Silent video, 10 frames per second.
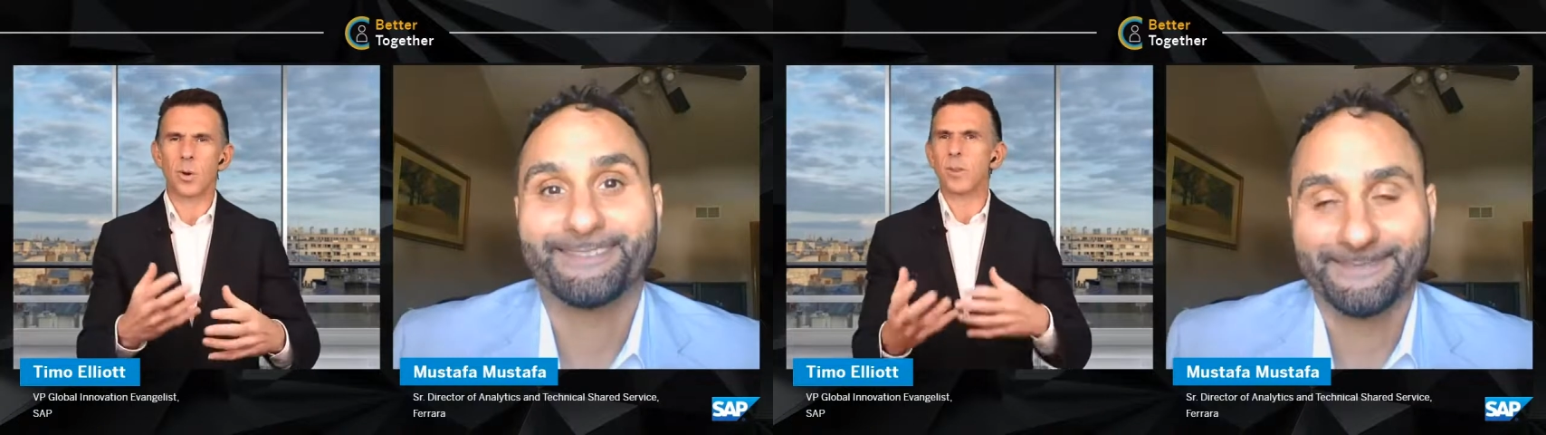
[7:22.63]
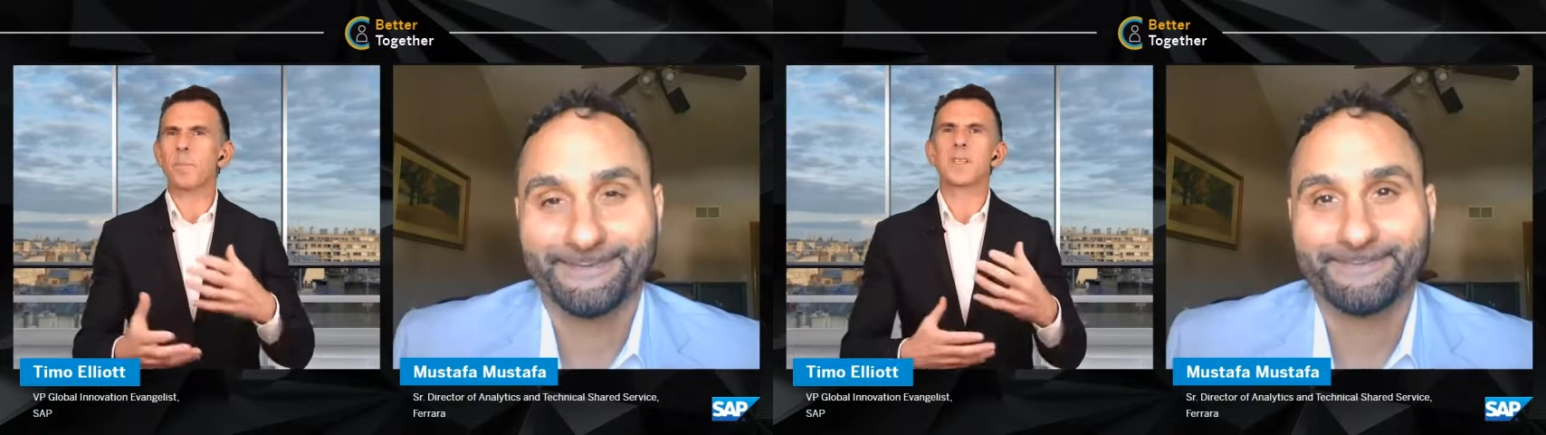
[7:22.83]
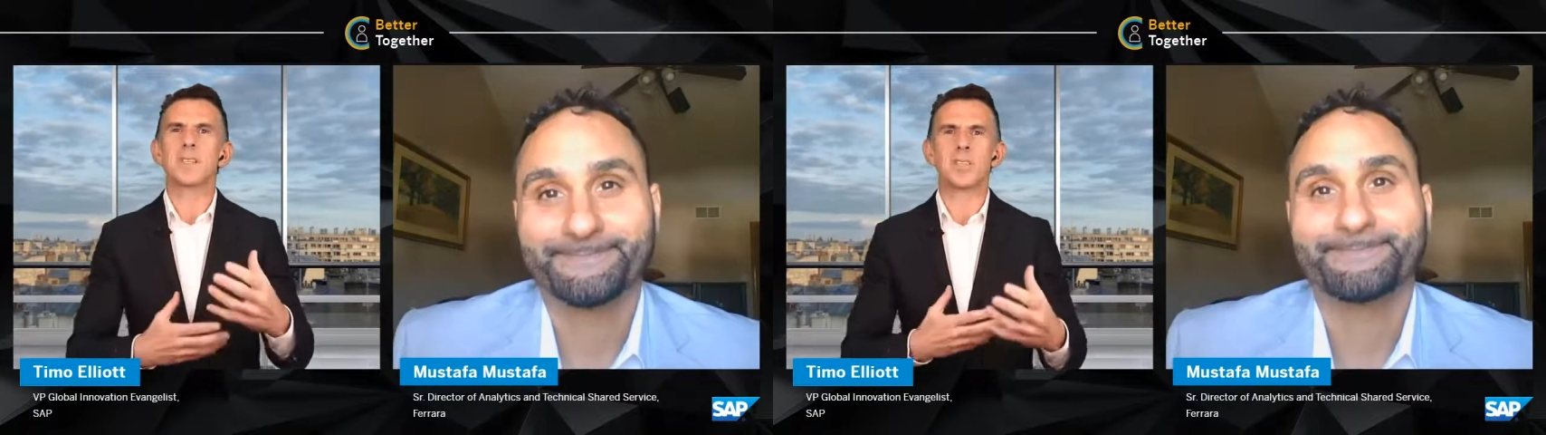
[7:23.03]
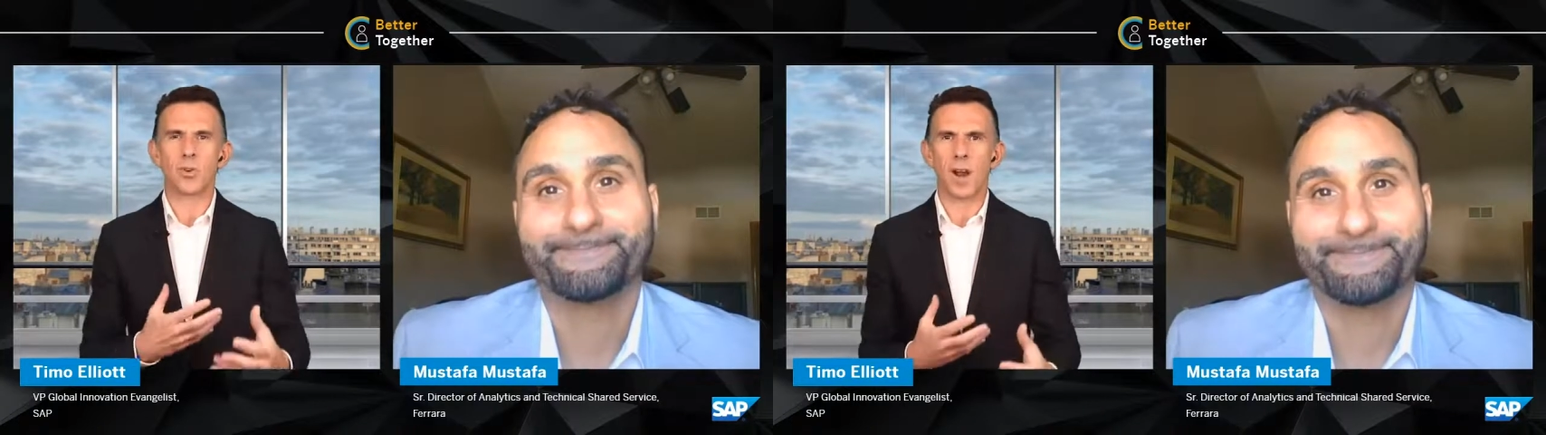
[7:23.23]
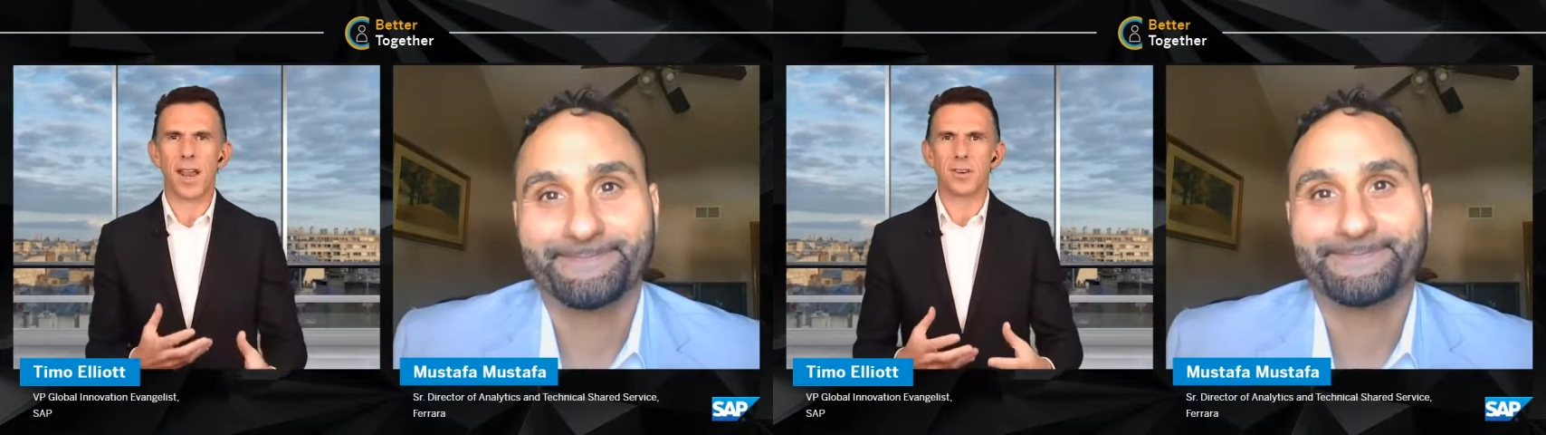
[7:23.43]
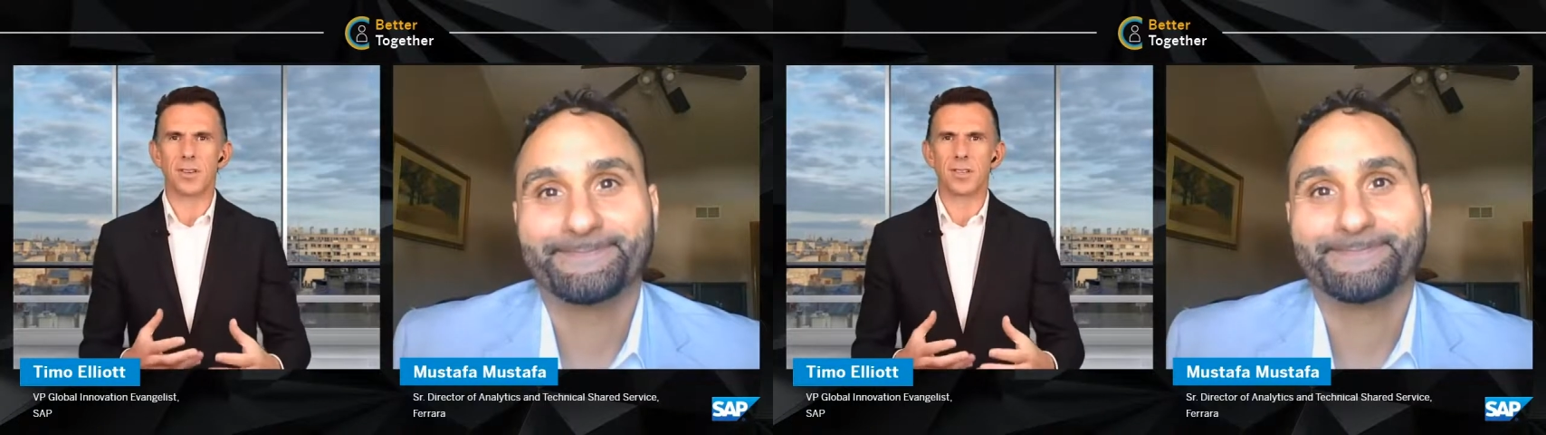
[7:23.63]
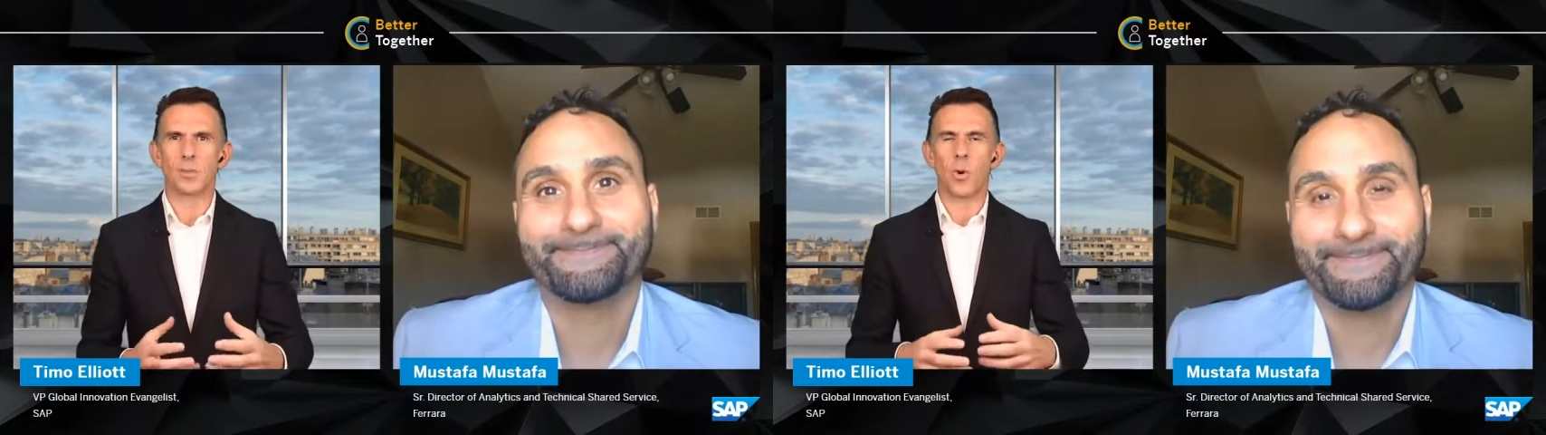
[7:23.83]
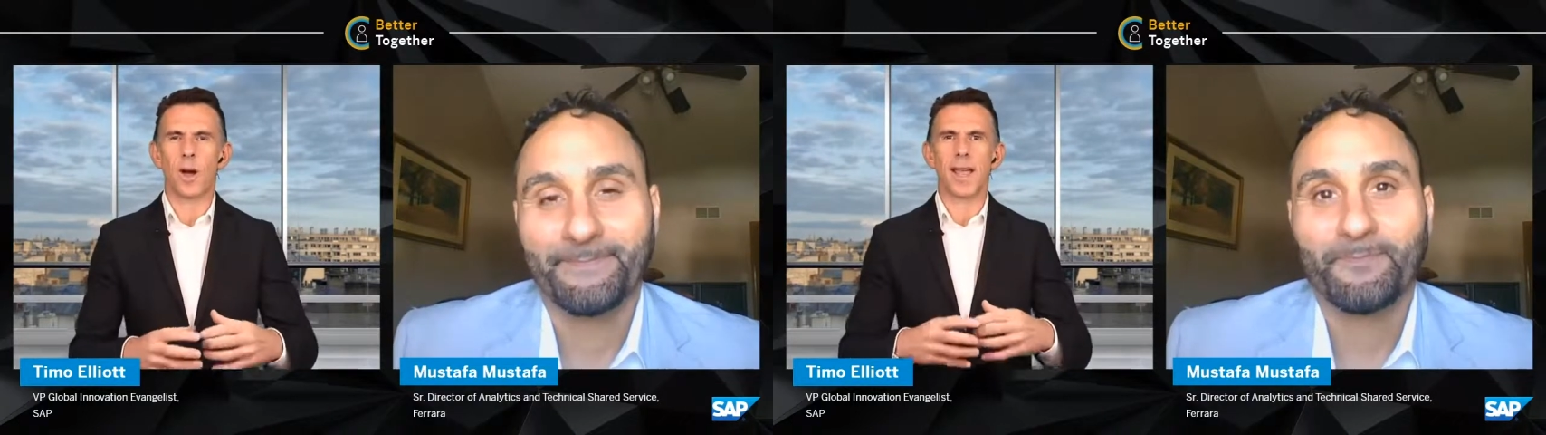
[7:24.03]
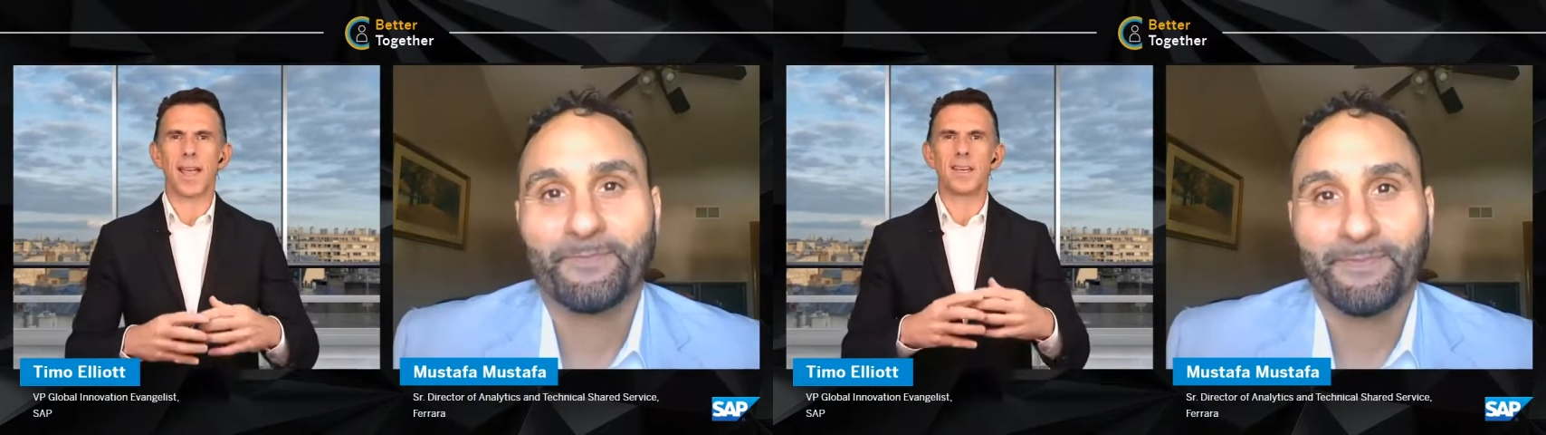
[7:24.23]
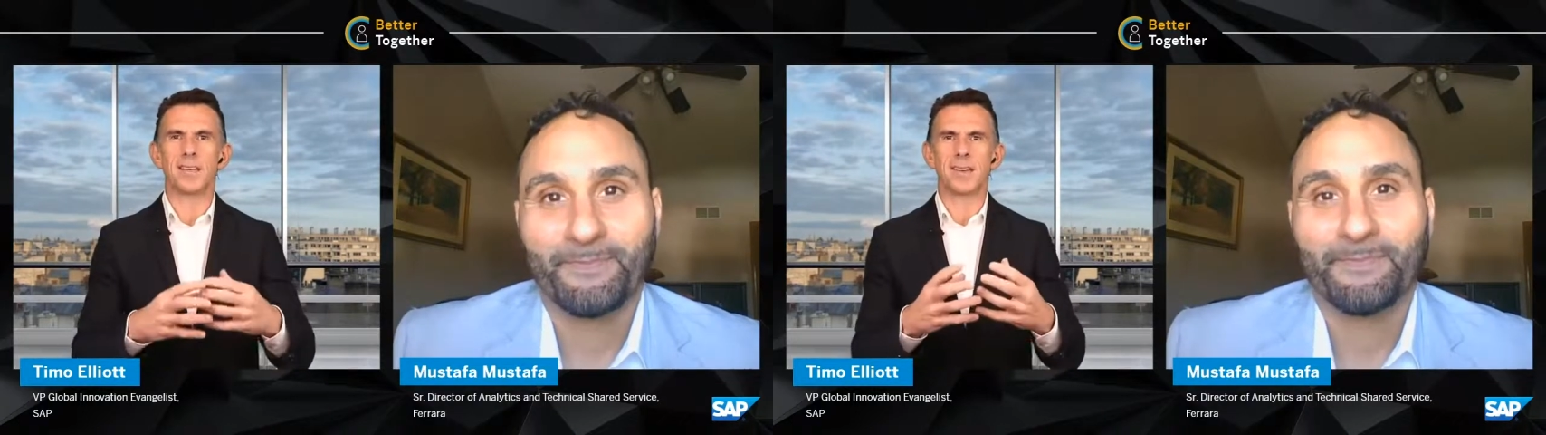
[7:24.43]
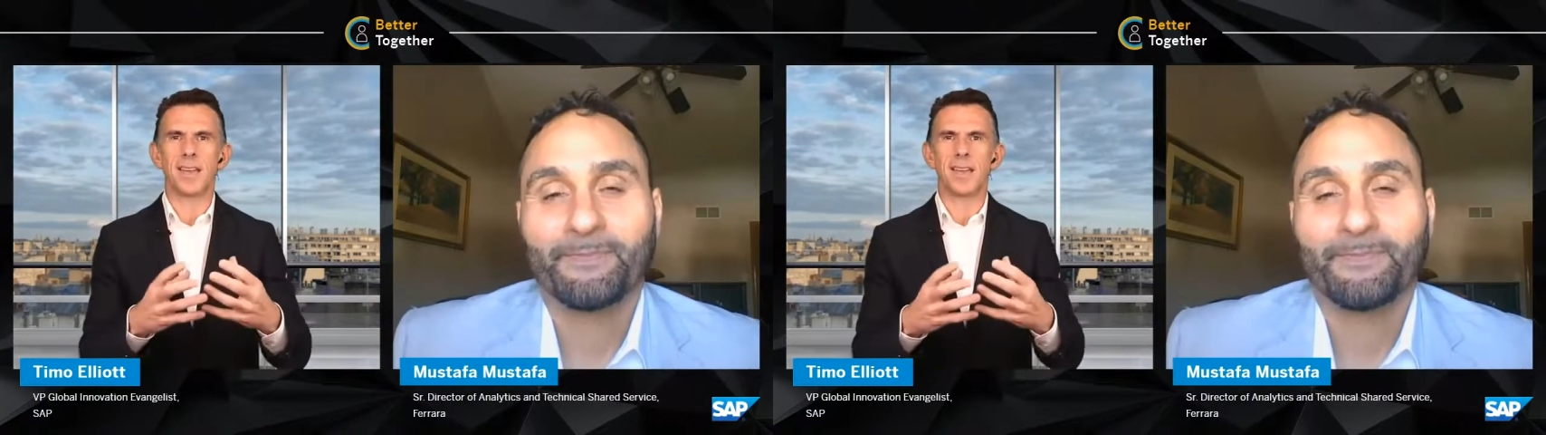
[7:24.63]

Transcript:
Speaker 1: what were the business drivers? Why